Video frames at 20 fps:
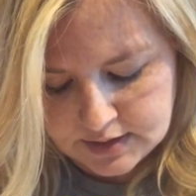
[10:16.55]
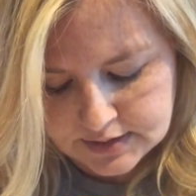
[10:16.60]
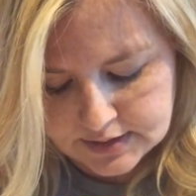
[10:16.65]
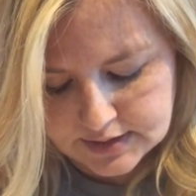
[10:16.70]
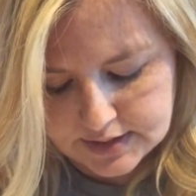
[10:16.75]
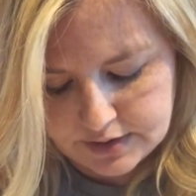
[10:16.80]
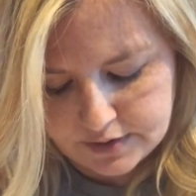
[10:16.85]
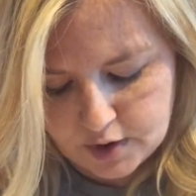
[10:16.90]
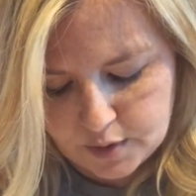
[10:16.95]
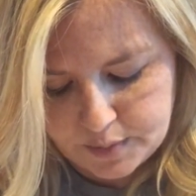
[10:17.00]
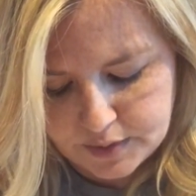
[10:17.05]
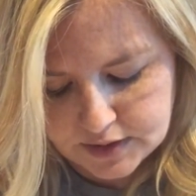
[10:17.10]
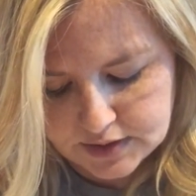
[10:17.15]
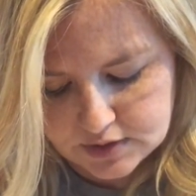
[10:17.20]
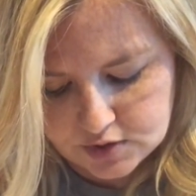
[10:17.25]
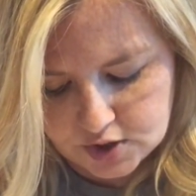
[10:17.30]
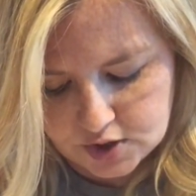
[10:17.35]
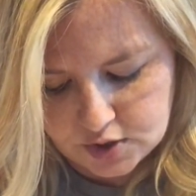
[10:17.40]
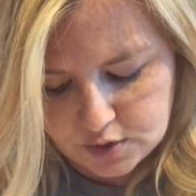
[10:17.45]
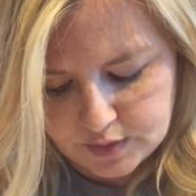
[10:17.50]
0 plus
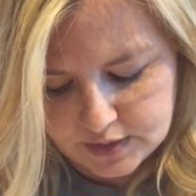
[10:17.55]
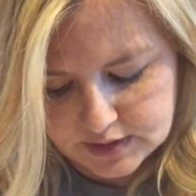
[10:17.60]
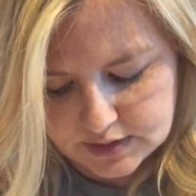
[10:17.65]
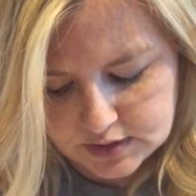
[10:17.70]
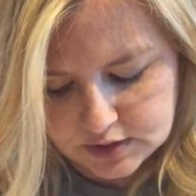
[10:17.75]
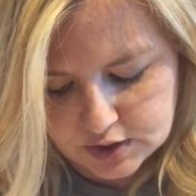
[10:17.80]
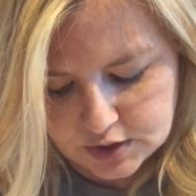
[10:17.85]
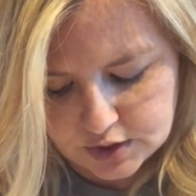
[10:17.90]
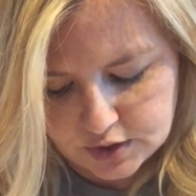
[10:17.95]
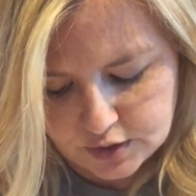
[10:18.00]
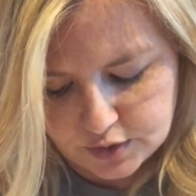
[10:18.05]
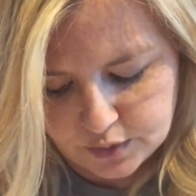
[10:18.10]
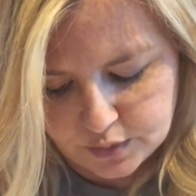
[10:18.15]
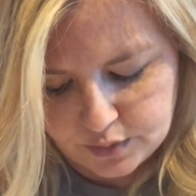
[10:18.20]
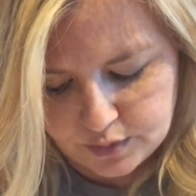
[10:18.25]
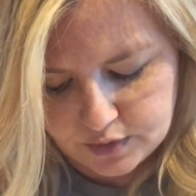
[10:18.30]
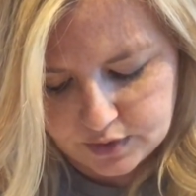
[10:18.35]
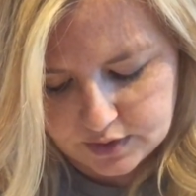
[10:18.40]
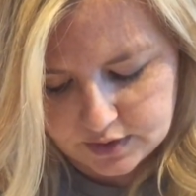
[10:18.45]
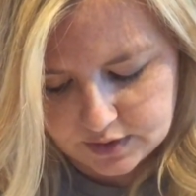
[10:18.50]
2 is
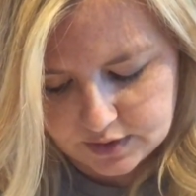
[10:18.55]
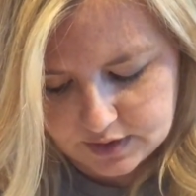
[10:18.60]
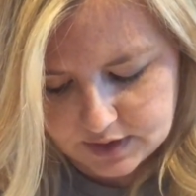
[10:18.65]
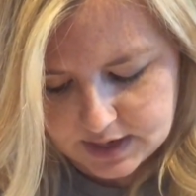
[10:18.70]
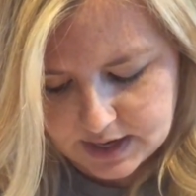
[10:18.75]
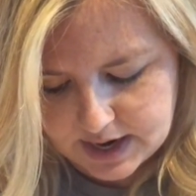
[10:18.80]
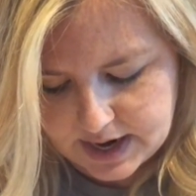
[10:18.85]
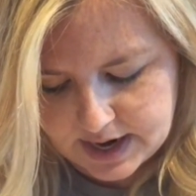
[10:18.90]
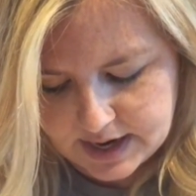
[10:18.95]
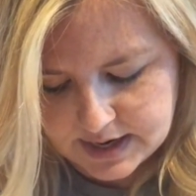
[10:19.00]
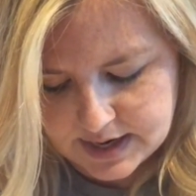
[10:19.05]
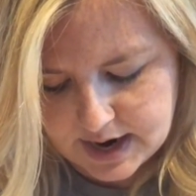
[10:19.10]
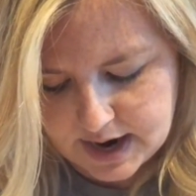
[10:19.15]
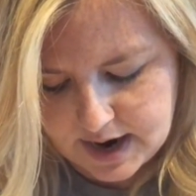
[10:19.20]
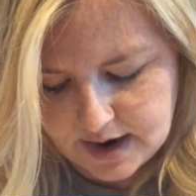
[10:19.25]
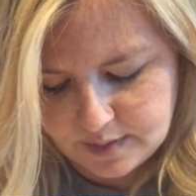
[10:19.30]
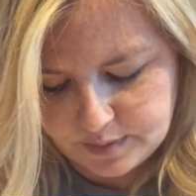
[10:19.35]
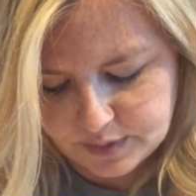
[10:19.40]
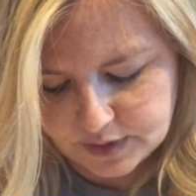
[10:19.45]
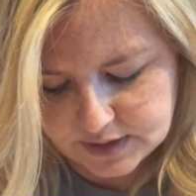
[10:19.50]
2, and
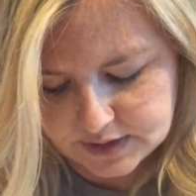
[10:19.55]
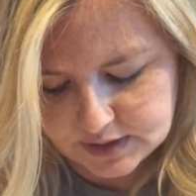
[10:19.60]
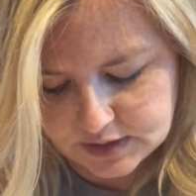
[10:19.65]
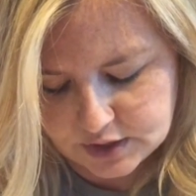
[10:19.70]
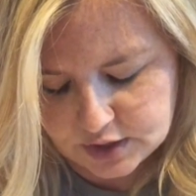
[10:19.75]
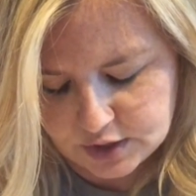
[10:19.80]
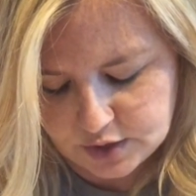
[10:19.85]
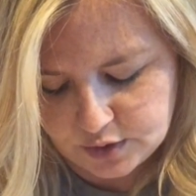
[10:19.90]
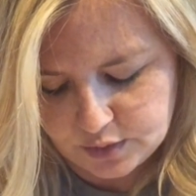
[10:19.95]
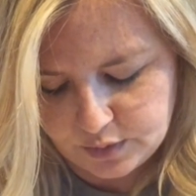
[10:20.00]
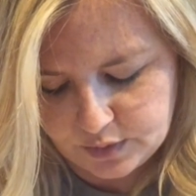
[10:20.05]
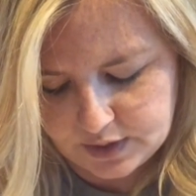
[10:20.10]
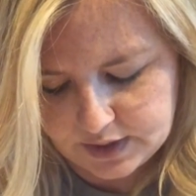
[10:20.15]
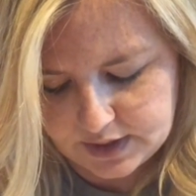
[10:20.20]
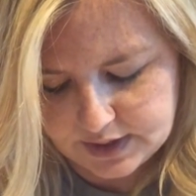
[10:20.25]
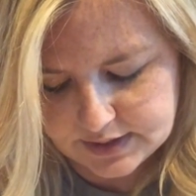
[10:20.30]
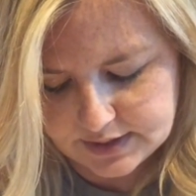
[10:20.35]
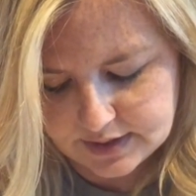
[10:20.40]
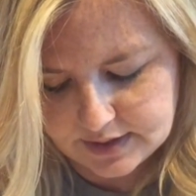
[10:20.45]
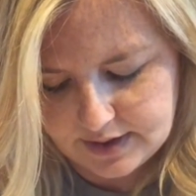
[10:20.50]
9 plus 2
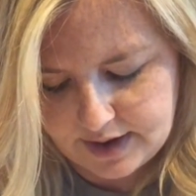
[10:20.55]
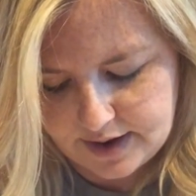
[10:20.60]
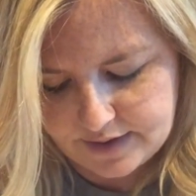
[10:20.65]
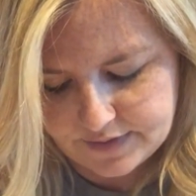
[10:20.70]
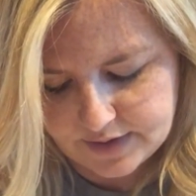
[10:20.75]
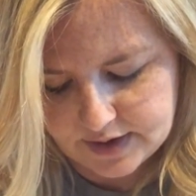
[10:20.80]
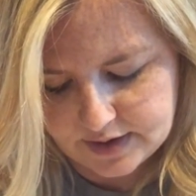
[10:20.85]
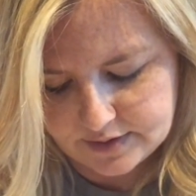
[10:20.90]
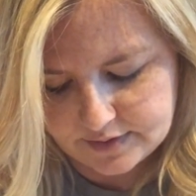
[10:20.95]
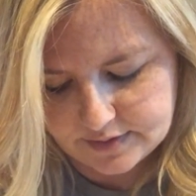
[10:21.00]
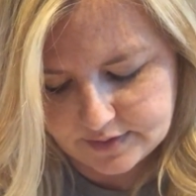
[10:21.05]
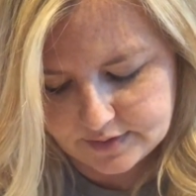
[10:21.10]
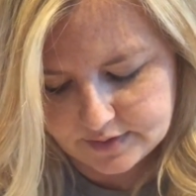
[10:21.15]
is 11.